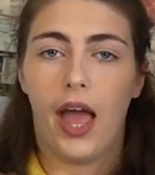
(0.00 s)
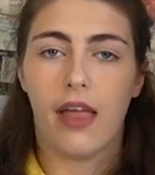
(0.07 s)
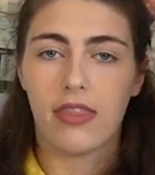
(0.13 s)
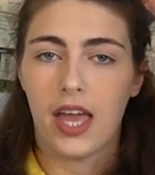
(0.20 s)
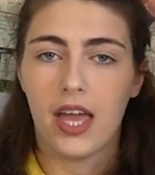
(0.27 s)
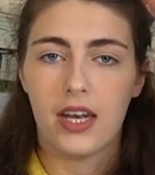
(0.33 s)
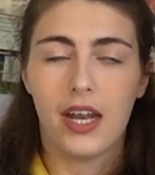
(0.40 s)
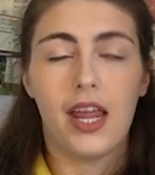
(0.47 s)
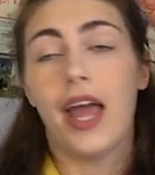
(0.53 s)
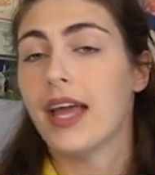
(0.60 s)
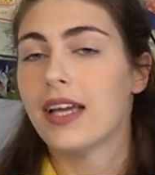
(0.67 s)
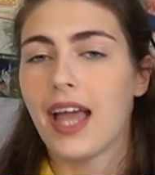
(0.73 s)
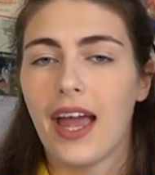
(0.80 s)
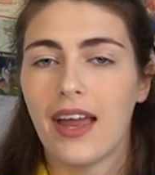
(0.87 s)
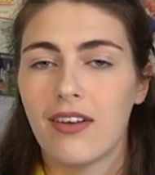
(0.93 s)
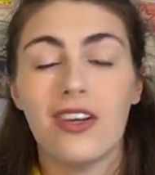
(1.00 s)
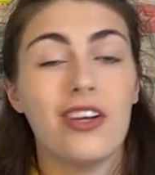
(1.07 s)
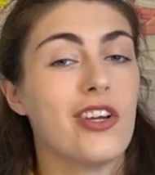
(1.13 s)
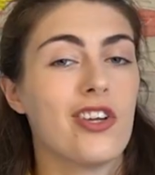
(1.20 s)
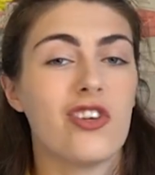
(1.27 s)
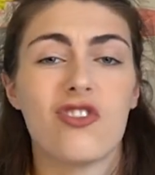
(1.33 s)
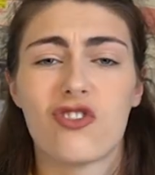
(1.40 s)
And then again,
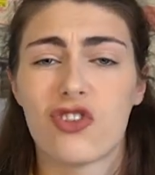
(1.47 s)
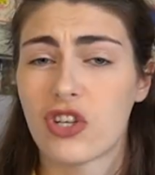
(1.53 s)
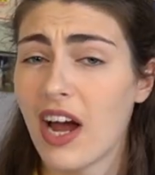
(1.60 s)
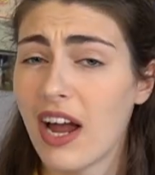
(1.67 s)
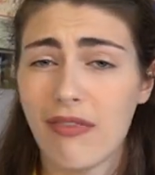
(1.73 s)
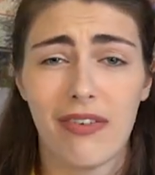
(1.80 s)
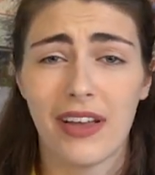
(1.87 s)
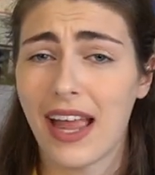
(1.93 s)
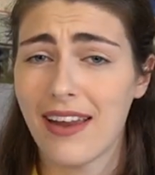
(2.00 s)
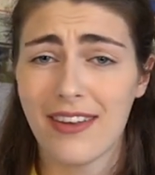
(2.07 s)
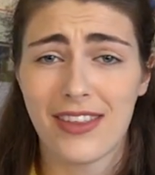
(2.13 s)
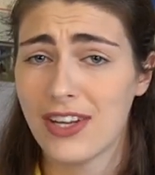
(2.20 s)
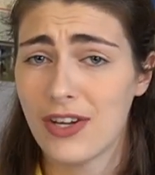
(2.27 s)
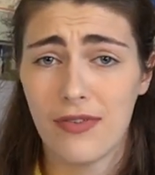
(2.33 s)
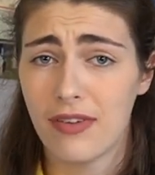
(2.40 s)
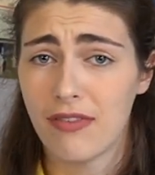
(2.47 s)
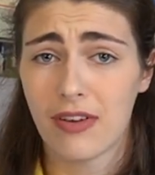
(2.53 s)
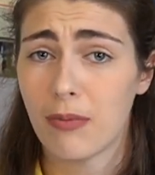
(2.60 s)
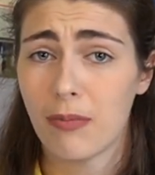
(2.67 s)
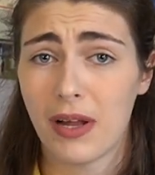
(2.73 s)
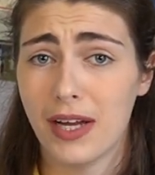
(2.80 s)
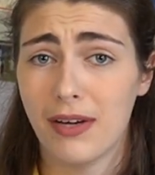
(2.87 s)
try forget that you've
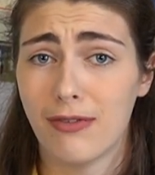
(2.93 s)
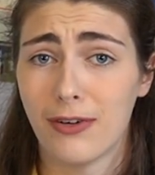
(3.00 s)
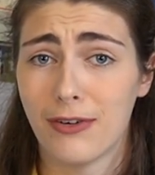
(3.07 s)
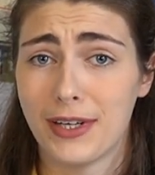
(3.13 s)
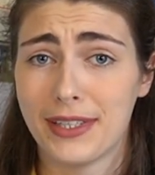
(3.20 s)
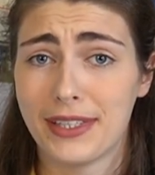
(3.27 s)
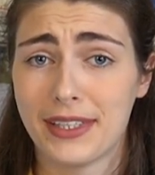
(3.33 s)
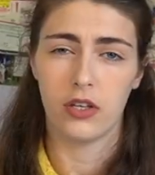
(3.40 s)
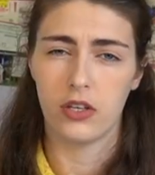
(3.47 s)
even applied for it.